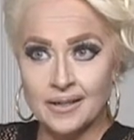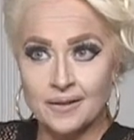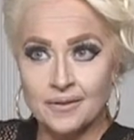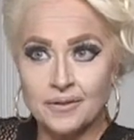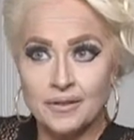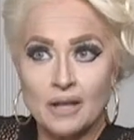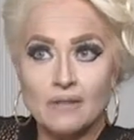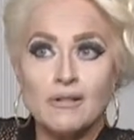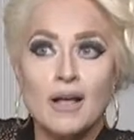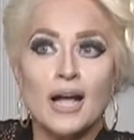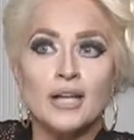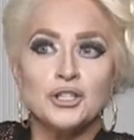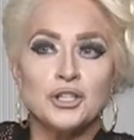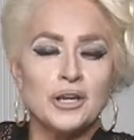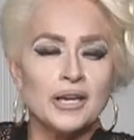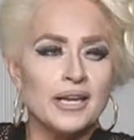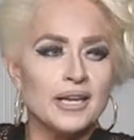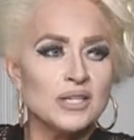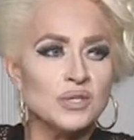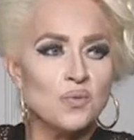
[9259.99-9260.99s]
the logic
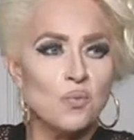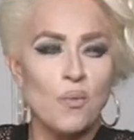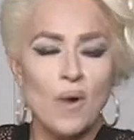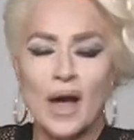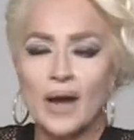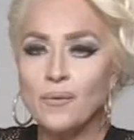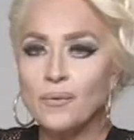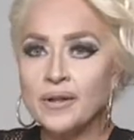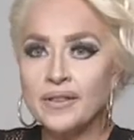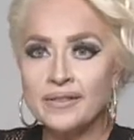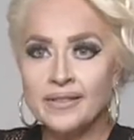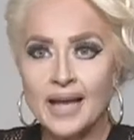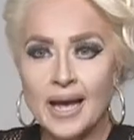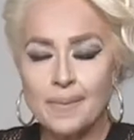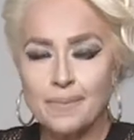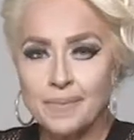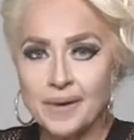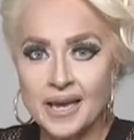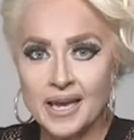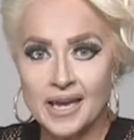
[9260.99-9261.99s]
is, why wouldn't
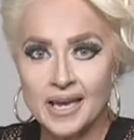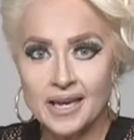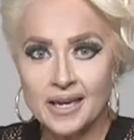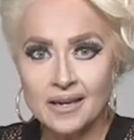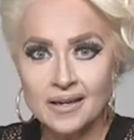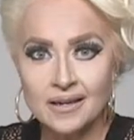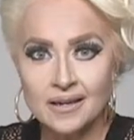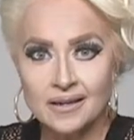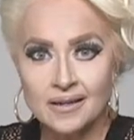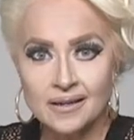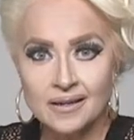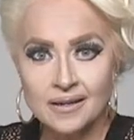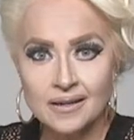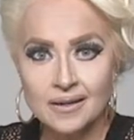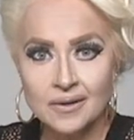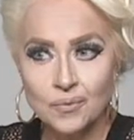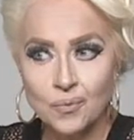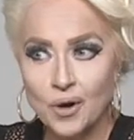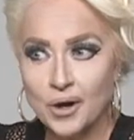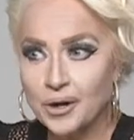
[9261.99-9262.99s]
that be
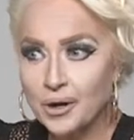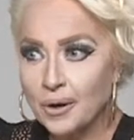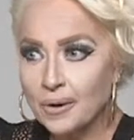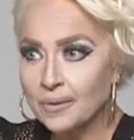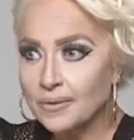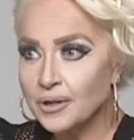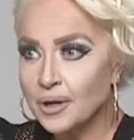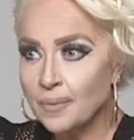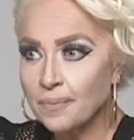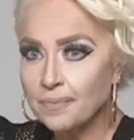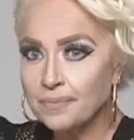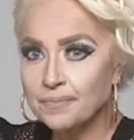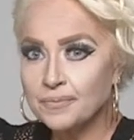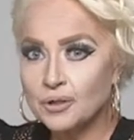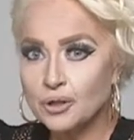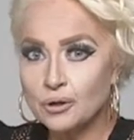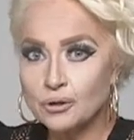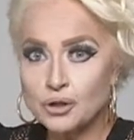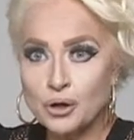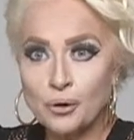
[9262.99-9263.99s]
where
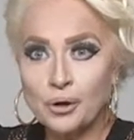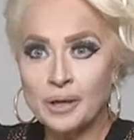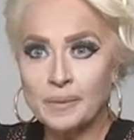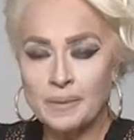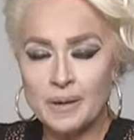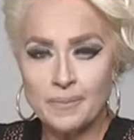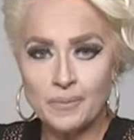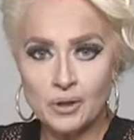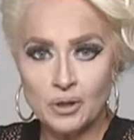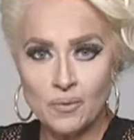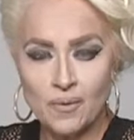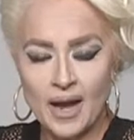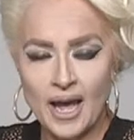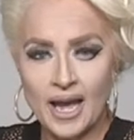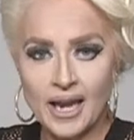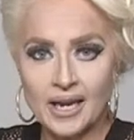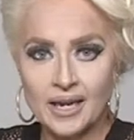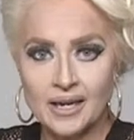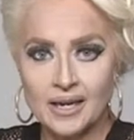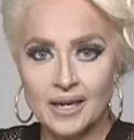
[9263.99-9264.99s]
you're turning people away?